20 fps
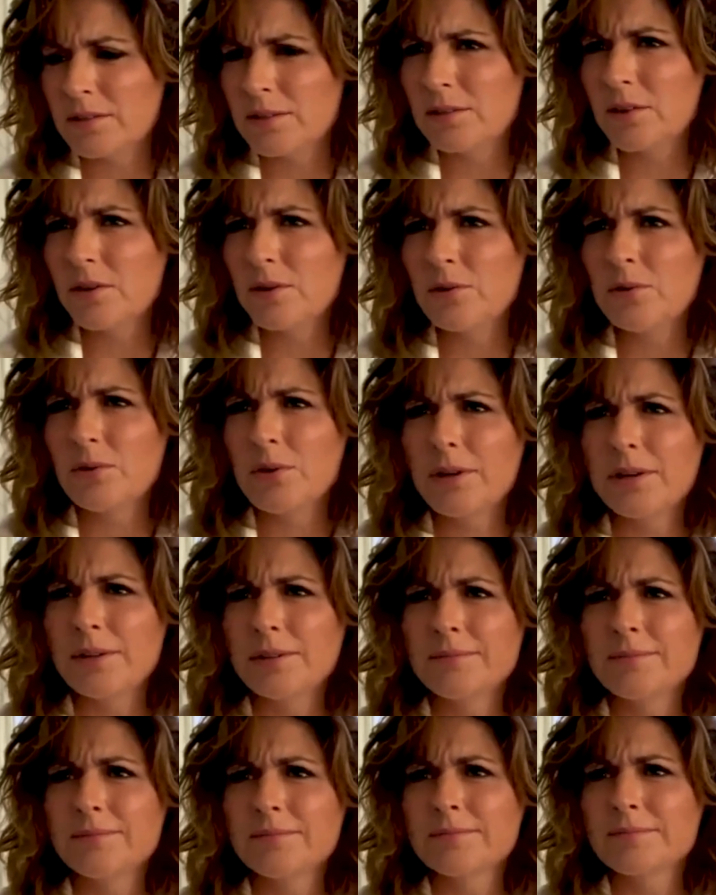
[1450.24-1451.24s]

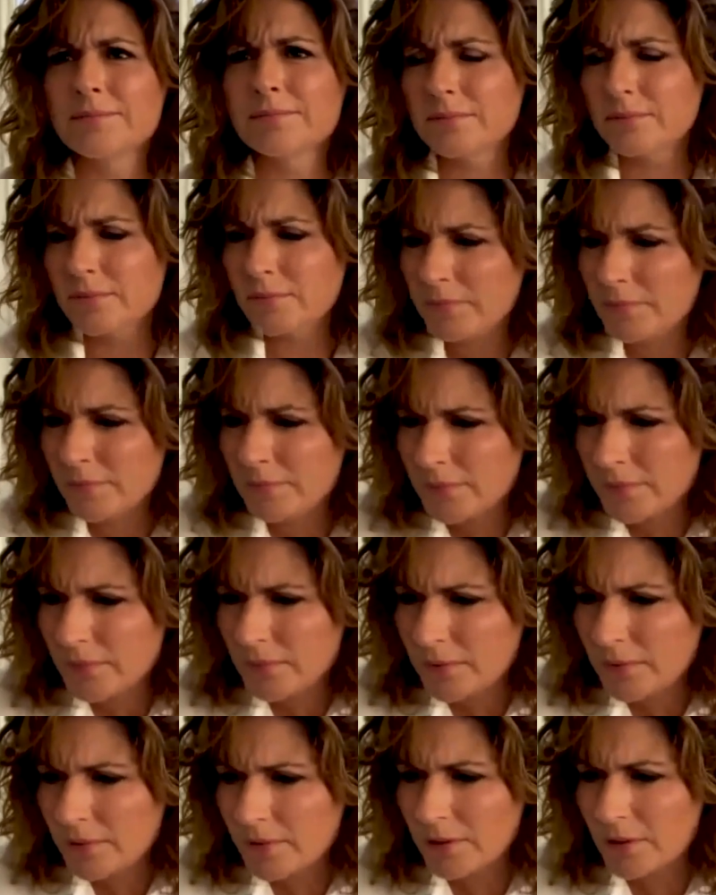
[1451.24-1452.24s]
So,
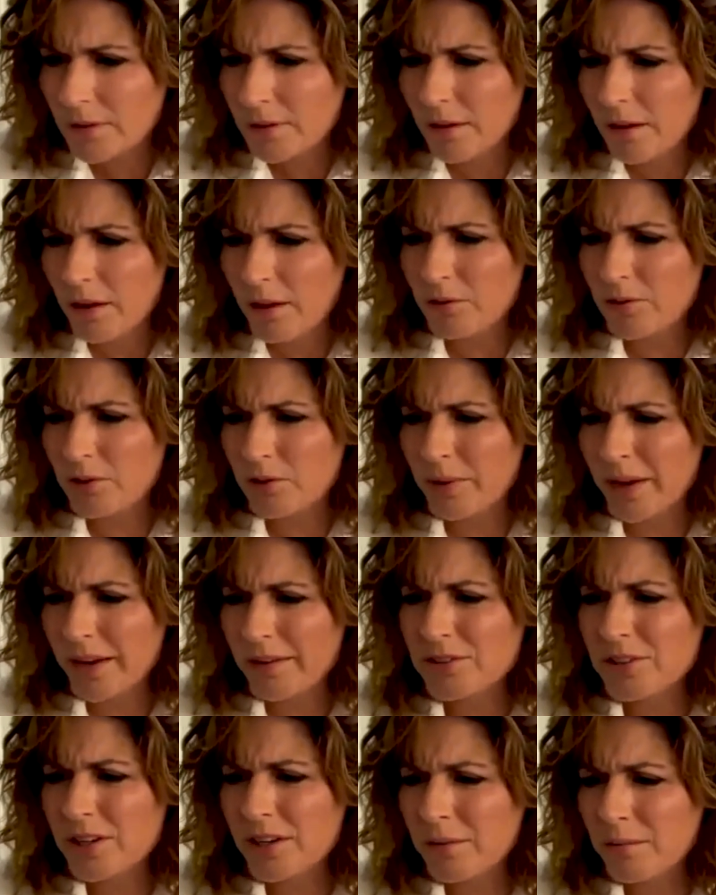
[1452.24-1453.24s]
oh, do we
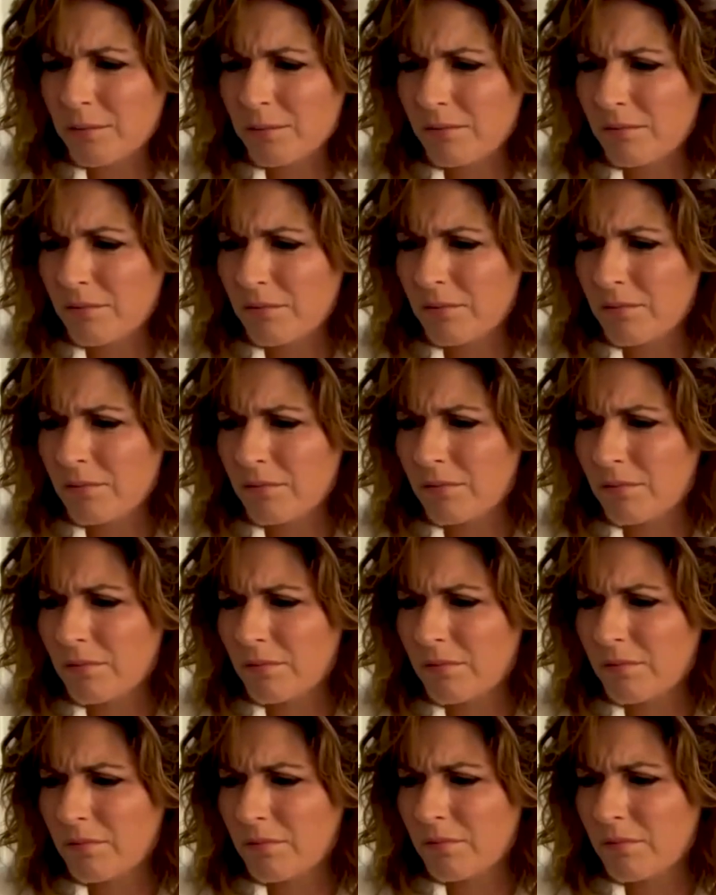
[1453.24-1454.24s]
have time?
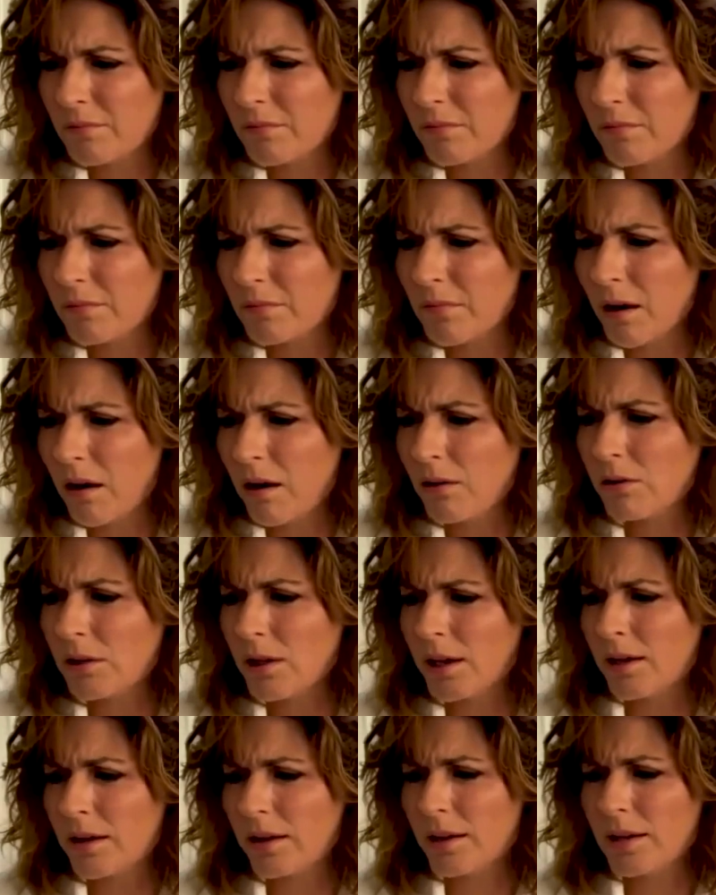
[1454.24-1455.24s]
Oh
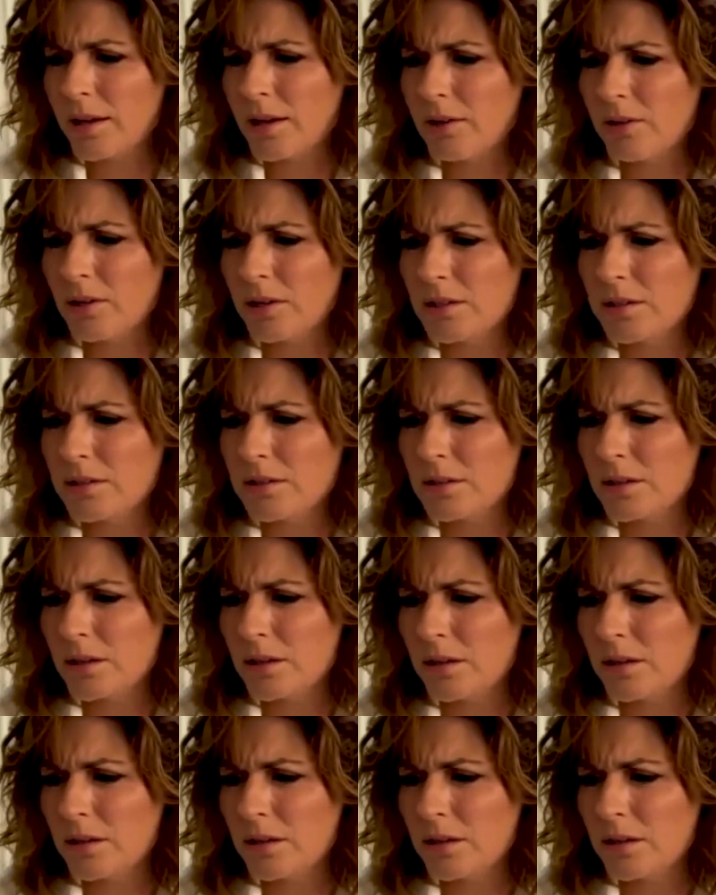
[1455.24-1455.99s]
yeah, here it is.